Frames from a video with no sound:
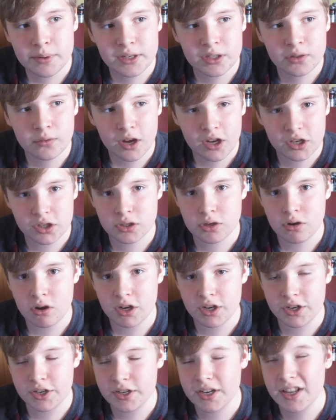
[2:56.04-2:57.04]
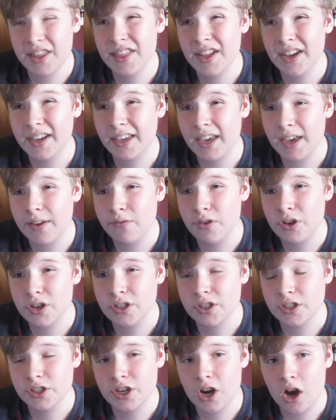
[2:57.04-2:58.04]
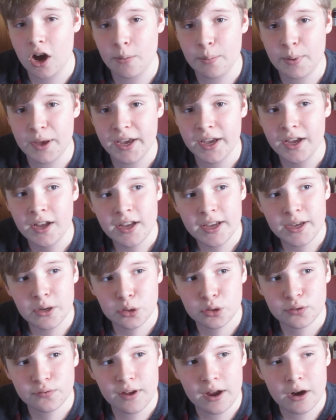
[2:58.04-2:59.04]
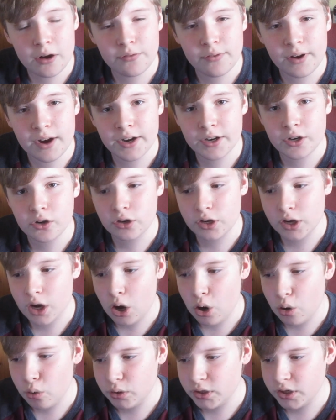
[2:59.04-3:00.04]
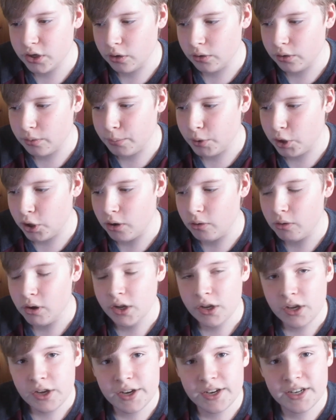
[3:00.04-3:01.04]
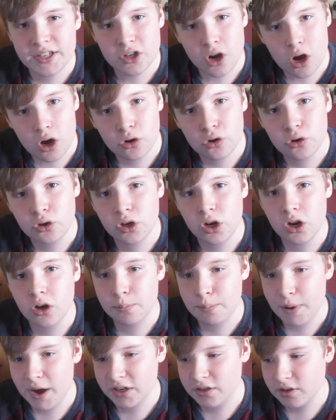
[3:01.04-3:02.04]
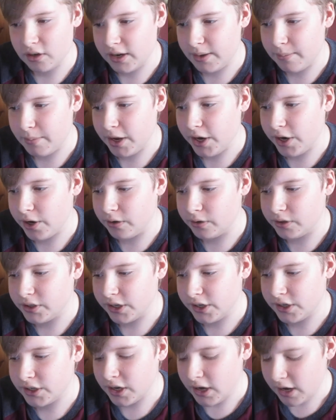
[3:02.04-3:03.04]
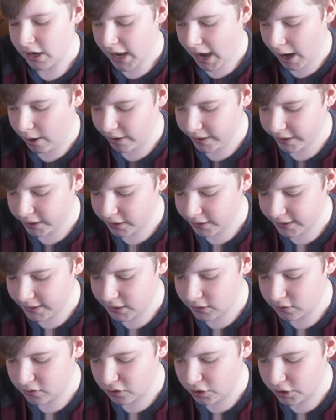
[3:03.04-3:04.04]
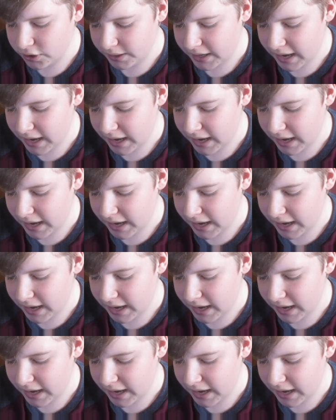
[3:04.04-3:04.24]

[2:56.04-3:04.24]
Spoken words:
into our squad, and in that game versus Derby he was very, very good at holding up the ball, and he's got a good long pass on him, I noticed. I reckon that he's going to